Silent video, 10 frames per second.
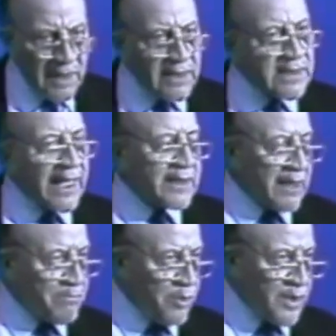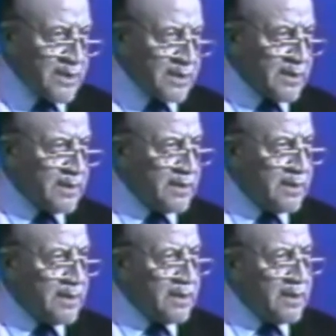is like that poison,
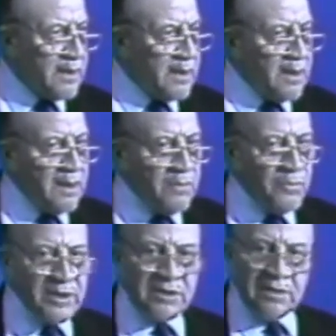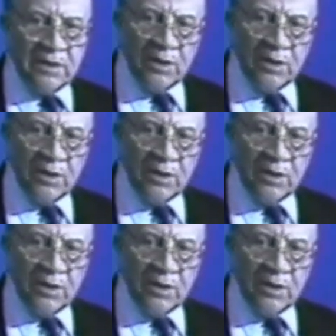which